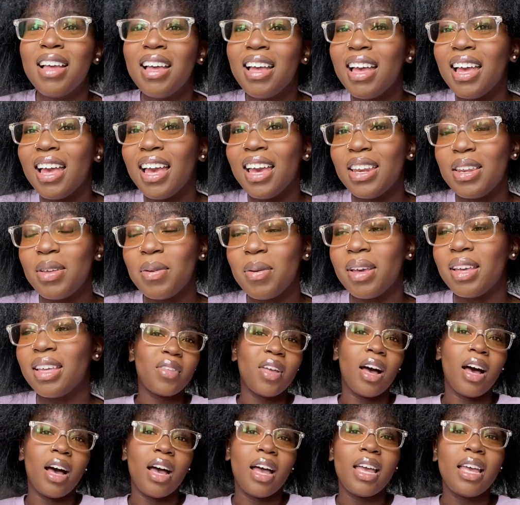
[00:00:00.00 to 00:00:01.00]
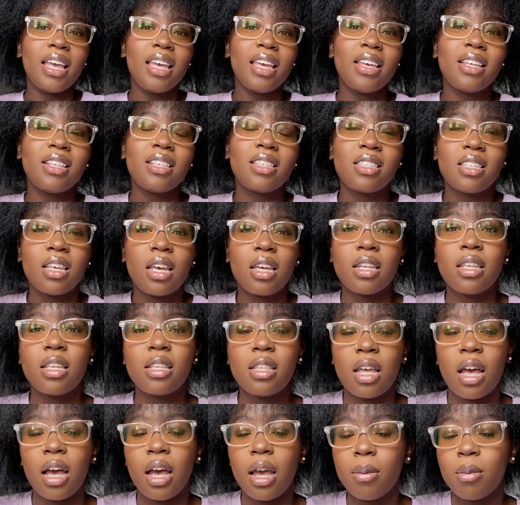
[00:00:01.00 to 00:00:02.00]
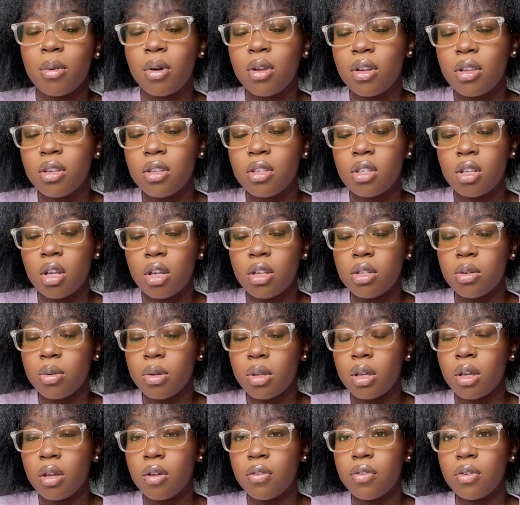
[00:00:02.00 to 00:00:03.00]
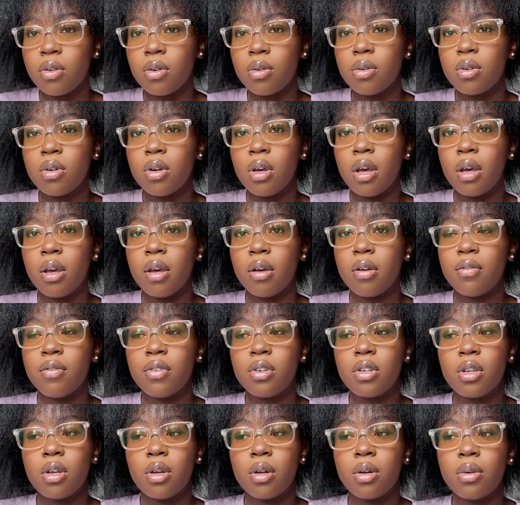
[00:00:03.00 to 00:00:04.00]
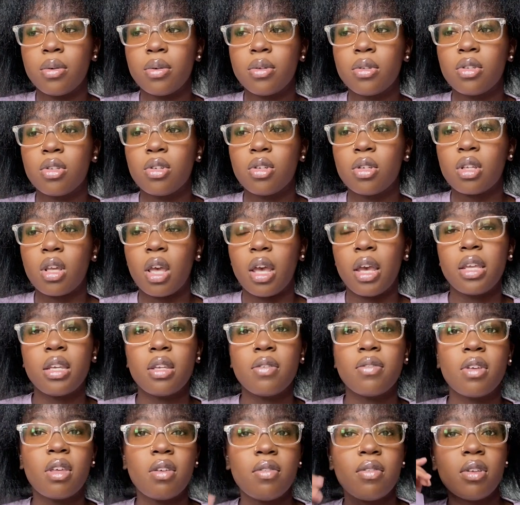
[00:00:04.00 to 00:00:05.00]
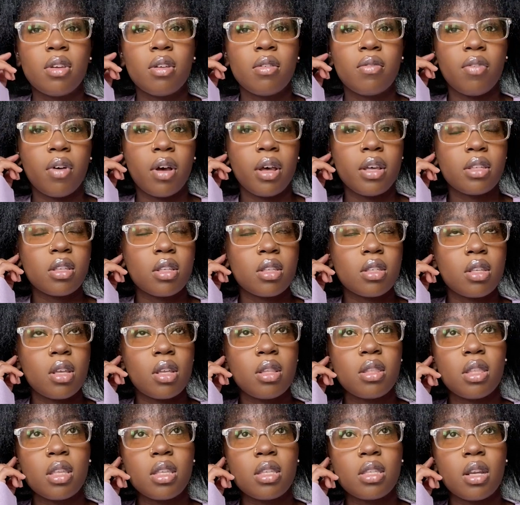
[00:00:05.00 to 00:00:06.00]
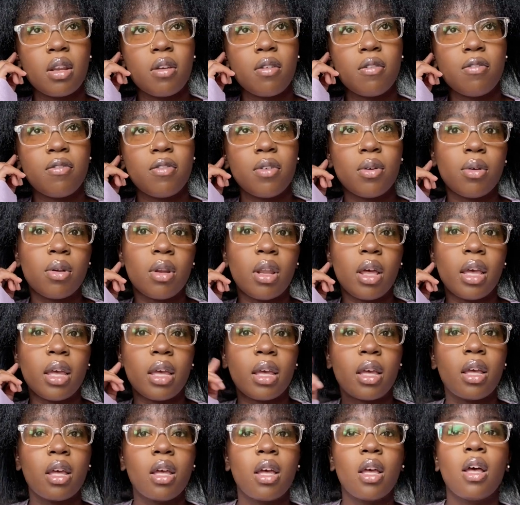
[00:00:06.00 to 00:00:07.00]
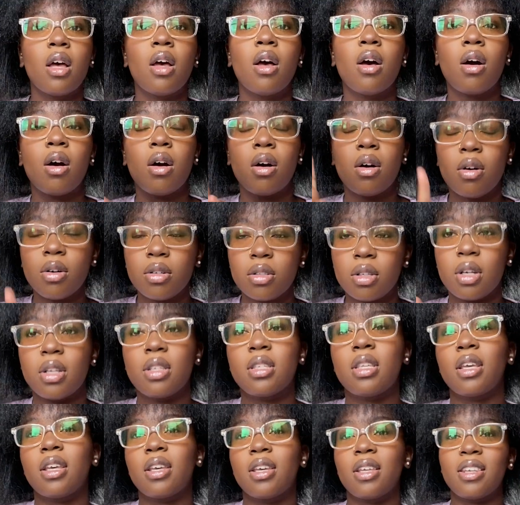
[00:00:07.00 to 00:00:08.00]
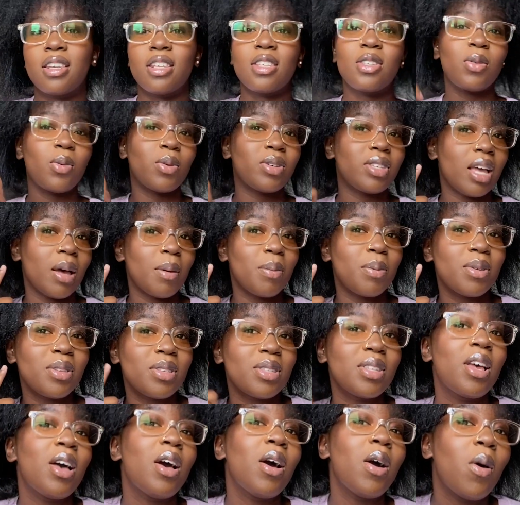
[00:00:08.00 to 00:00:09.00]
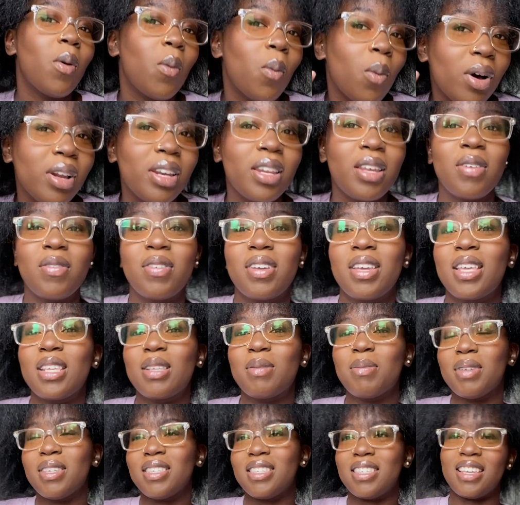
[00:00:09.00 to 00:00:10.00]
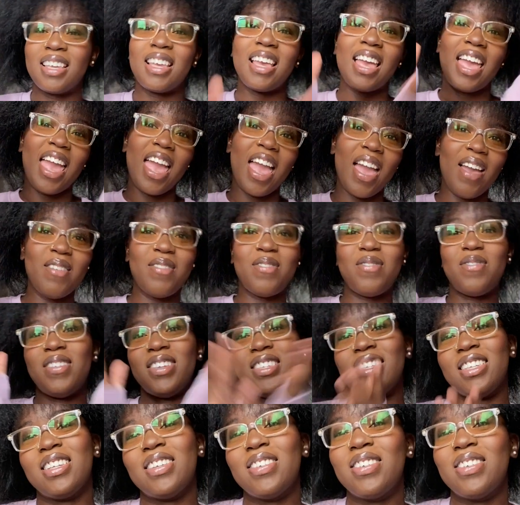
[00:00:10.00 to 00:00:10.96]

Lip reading: Anyways, I decided that I'm gonna start doing a few videos, just kind of giving advice on certain things that I feel like, hold on a second, this always happens, one earring is missing every single